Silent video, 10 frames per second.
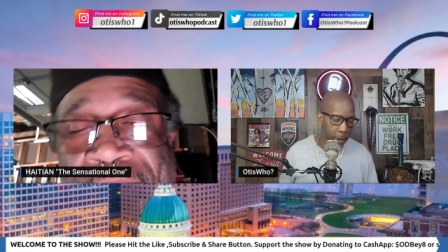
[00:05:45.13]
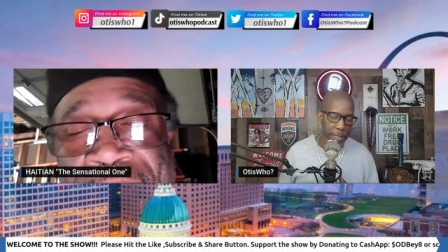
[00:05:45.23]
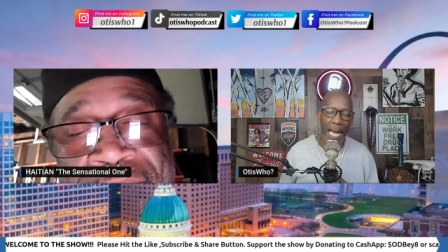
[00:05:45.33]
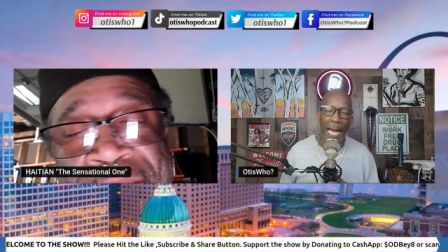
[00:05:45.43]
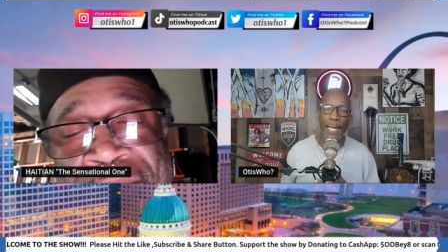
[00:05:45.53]
to
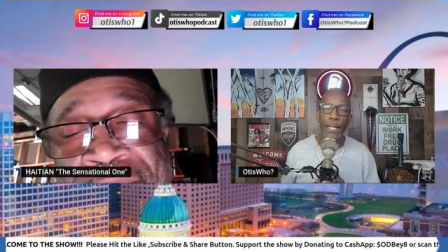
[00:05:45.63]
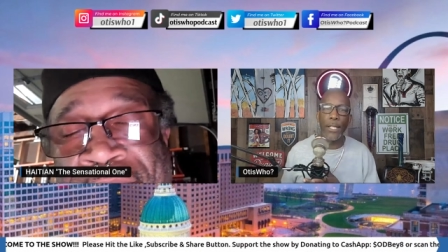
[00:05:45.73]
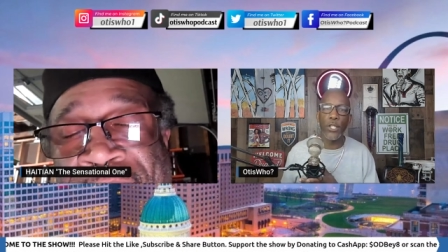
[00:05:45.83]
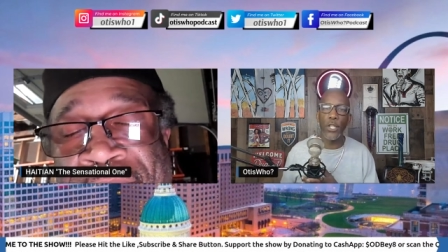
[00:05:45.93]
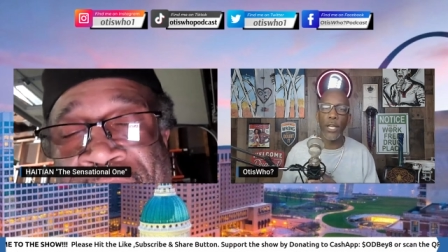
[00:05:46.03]
hide that
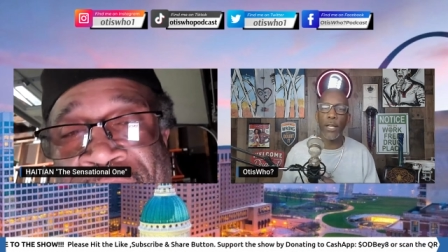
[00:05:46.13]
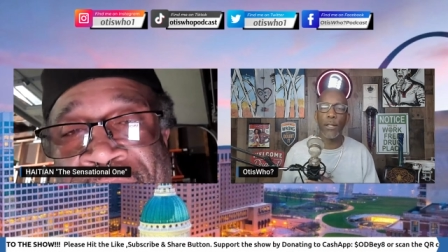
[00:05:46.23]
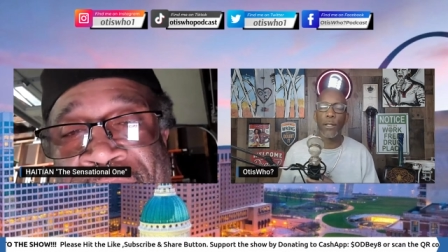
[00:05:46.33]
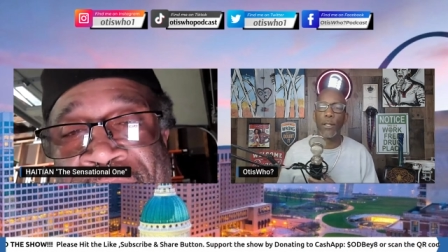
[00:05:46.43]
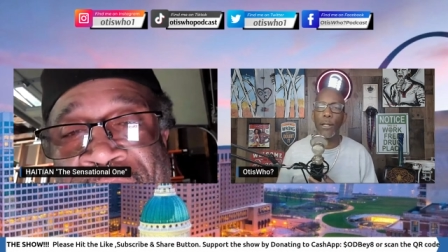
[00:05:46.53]
shit.
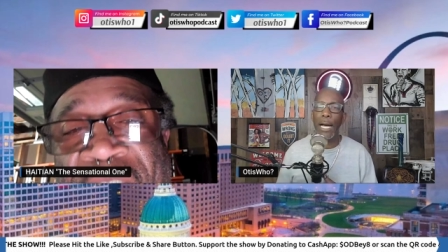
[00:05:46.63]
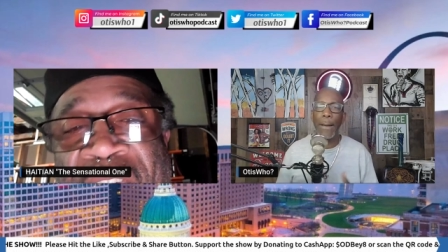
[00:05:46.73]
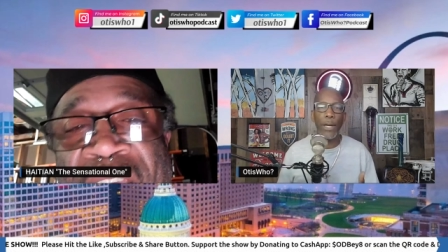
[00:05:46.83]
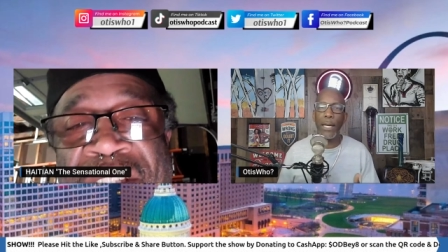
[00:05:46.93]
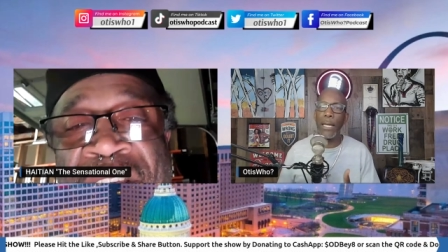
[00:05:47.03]
I
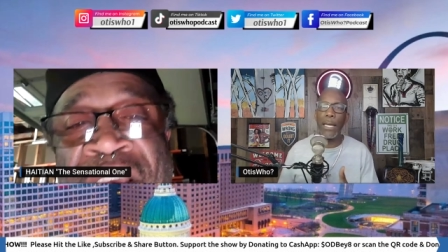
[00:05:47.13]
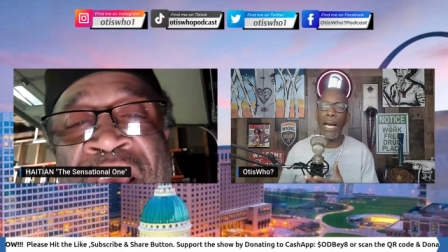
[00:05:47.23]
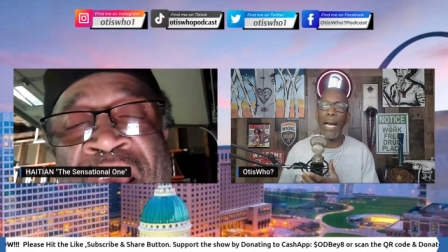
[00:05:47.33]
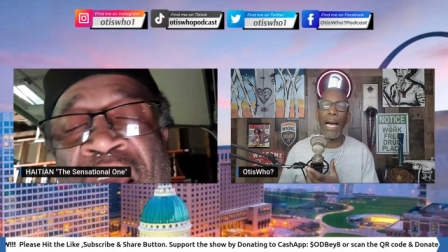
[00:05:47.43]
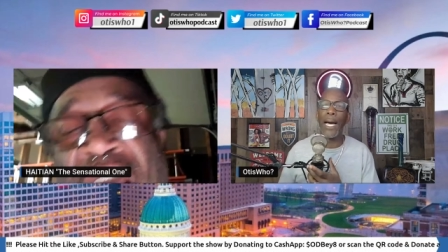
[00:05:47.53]
mean, I,
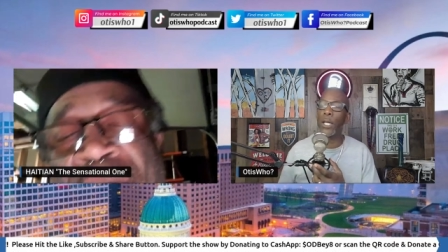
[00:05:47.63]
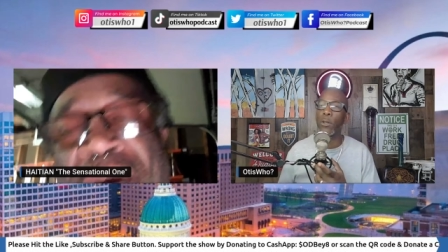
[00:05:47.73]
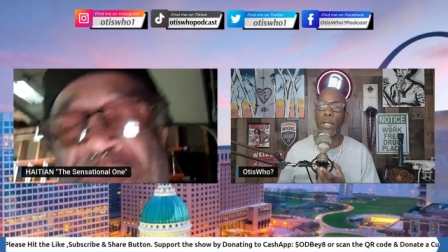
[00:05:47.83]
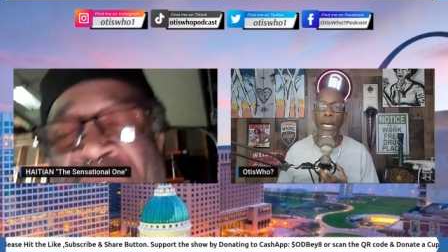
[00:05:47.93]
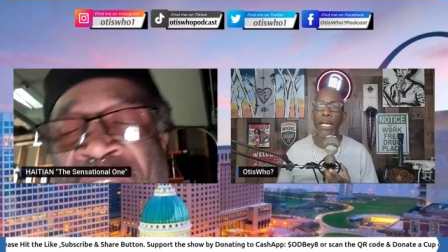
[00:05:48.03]
I don't
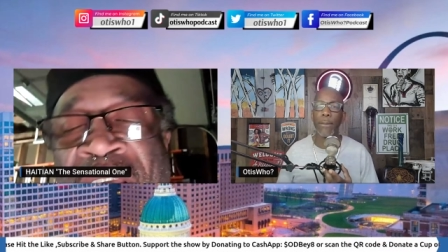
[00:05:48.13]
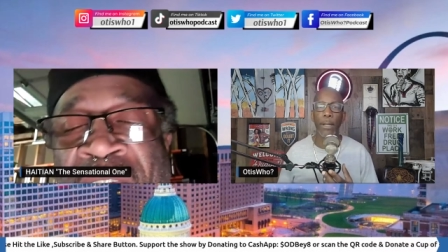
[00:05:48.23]
get Man, it.